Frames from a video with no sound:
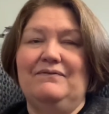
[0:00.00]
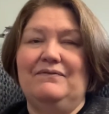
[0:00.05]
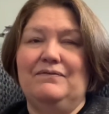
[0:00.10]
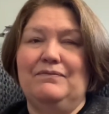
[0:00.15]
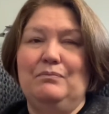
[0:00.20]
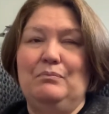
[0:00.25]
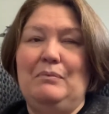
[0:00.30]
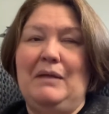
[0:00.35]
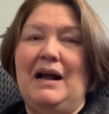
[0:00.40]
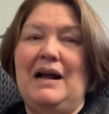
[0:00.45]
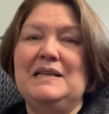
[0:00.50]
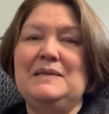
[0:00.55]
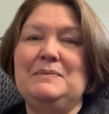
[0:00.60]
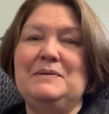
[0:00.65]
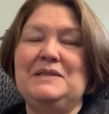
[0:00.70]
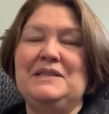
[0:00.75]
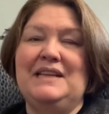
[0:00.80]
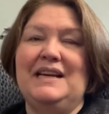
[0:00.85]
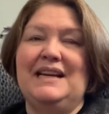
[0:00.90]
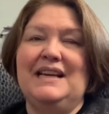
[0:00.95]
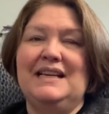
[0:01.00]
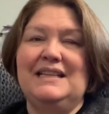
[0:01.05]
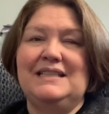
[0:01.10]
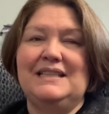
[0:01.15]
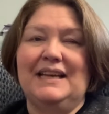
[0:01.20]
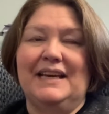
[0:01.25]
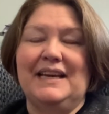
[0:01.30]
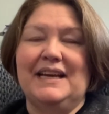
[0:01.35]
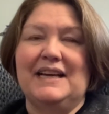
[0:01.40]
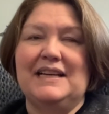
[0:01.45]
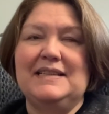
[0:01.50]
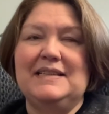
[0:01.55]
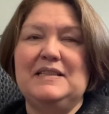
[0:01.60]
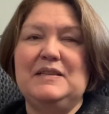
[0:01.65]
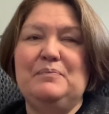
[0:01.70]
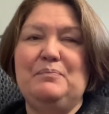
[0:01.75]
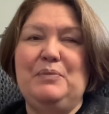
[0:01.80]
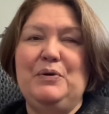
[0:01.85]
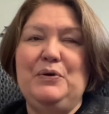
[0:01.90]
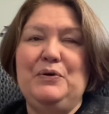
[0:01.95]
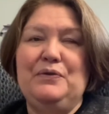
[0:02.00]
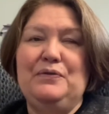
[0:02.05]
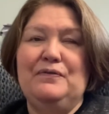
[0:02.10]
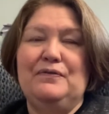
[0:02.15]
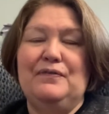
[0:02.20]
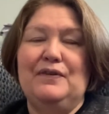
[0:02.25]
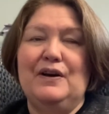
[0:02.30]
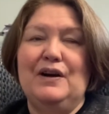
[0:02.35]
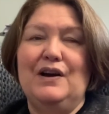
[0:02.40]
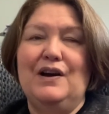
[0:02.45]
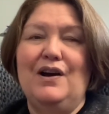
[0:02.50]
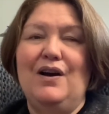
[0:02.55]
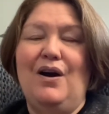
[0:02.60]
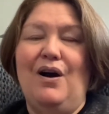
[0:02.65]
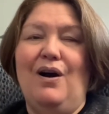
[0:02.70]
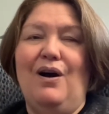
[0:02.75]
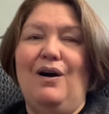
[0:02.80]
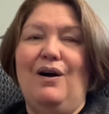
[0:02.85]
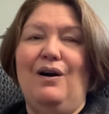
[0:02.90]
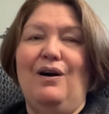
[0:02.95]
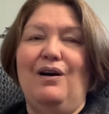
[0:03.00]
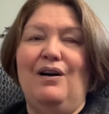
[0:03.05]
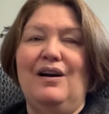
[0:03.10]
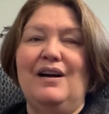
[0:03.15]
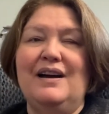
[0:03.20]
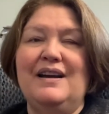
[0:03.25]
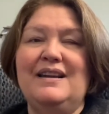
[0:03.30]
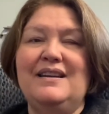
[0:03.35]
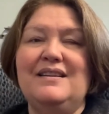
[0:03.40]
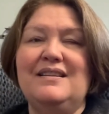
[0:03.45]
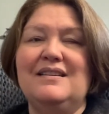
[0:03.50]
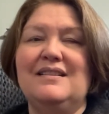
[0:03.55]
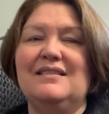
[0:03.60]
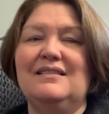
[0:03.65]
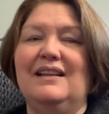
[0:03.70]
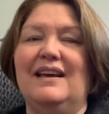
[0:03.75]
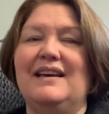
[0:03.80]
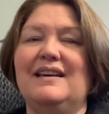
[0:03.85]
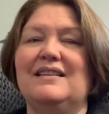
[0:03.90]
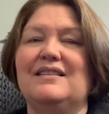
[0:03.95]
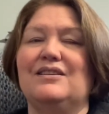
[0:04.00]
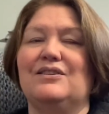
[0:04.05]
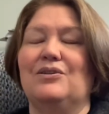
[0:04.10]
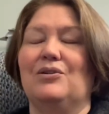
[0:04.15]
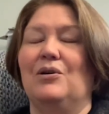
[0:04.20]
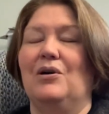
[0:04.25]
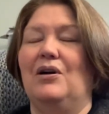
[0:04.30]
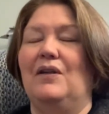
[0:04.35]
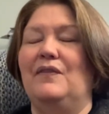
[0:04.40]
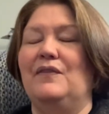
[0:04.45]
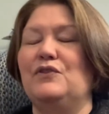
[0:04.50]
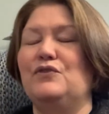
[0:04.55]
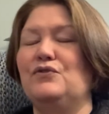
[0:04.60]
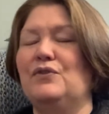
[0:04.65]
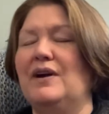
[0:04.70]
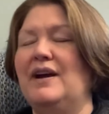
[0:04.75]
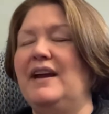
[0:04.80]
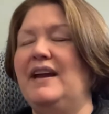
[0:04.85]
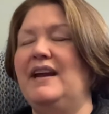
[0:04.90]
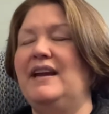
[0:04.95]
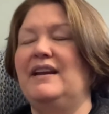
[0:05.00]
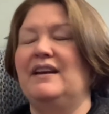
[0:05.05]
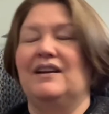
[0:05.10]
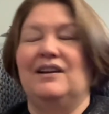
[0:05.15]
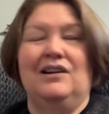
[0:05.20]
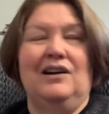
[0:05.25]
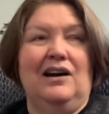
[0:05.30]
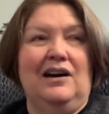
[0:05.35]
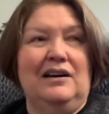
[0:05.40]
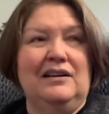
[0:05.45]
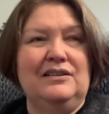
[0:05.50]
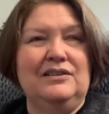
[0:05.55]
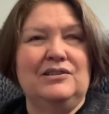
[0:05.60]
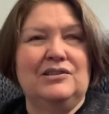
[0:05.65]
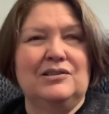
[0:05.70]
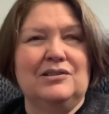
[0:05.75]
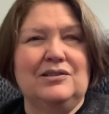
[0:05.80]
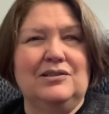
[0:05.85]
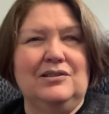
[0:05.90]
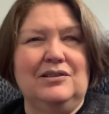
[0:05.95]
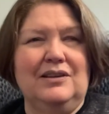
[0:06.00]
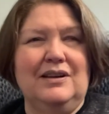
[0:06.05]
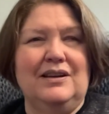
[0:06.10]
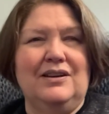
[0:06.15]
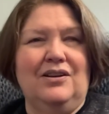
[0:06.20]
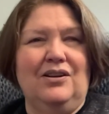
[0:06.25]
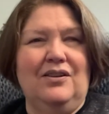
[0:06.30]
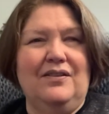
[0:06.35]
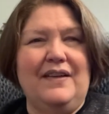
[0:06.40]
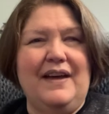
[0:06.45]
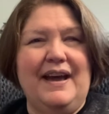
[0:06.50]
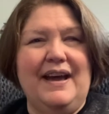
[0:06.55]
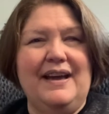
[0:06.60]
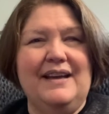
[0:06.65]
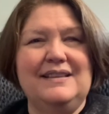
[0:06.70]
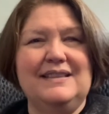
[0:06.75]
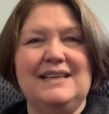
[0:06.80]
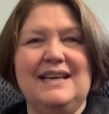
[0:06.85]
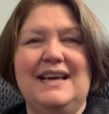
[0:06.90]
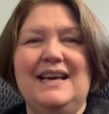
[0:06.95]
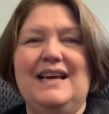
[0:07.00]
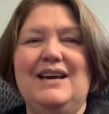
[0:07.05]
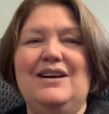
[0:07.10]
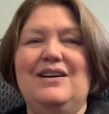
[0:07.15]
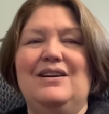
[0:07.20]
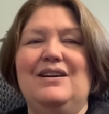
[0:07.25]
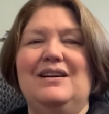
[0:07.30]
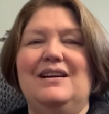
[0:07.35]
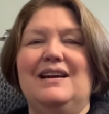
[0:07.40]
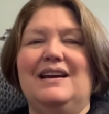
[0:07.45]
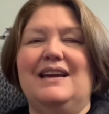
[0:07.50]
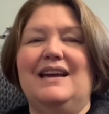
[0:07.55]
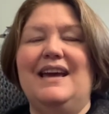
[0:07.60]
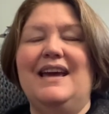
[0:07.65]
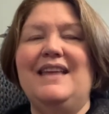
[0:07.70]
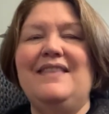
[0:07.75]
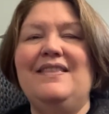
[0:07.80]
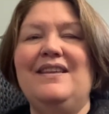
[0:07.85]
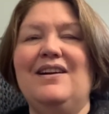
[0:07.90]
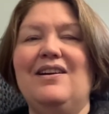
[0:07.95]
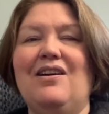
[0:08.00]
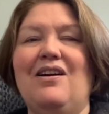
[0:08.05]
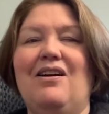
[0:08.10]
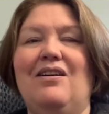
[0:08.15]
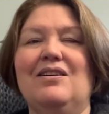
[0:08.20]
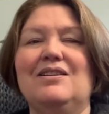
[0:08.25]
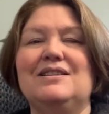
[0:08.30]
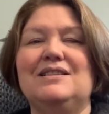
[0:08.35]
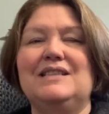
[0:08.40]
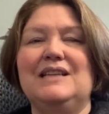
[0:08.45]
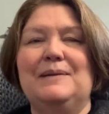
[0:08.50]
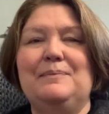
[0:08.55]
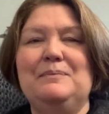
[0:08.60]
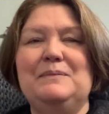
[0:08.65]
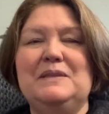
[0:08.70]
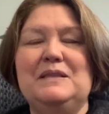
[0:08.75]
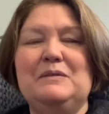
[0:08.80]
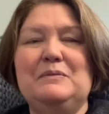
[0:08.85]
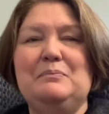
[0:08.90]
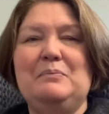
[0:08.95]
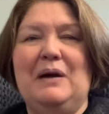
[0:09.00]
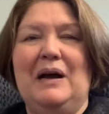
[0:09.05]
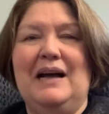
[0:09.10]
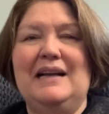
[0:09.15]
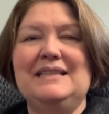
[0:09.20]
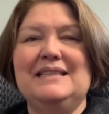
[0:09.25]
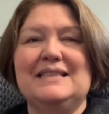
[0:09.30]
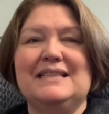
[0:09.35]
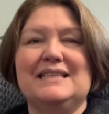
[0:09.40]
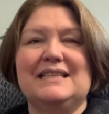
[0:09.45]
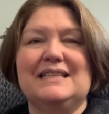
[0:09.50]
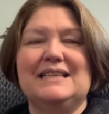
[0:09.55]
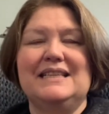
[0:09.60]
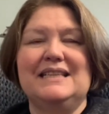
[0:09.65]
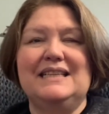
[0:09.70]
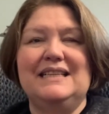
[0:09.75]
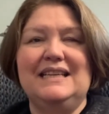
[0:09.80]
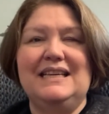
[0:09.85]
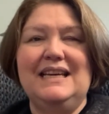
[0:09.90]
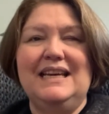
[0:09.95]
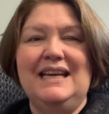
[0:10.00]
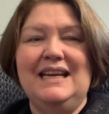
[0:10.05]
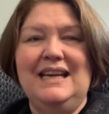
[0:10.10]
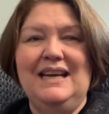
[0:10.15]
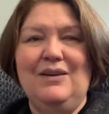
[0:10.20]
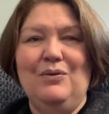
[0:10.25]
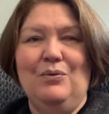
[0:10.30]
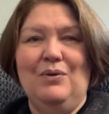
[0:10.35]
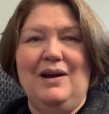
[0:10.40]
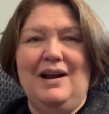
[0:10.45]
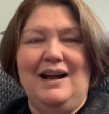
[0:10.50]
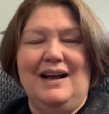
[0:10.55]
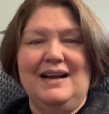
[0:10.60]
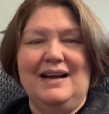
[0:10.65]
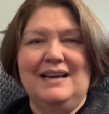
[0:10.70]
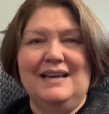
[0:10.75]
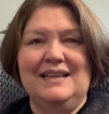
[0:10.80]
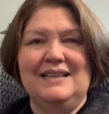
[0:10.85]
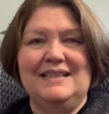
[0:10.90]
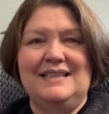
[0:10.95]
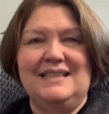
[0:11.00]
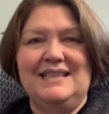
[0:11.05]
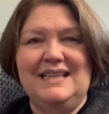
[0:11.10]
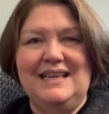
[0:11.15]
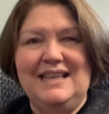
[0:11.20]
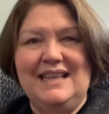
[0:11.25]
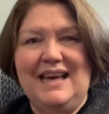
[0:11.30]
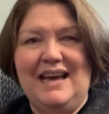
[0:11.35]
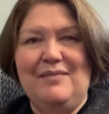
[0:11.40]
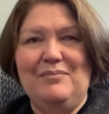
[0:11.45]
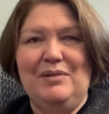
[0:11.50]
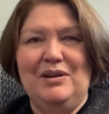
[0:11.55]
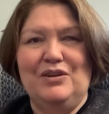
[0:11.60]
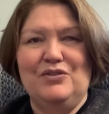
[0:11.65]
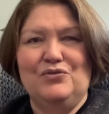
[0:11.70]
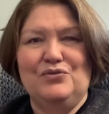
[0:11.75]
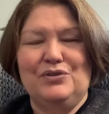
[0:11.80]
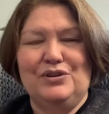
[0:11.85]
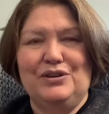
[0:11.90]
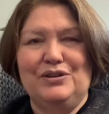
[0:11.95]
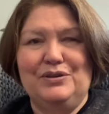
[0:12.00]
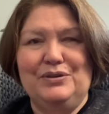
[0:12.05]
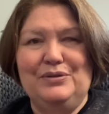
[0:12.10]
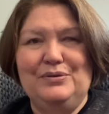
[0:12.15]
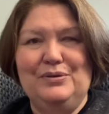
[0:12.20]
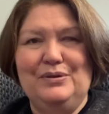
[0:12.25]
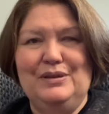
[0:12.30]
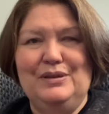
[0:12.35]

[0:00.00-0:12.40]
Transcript: my husband said it's like a spoof on like The Girl on the Train and Gone Girl and all that. And there are some spots in it where I can see that being true.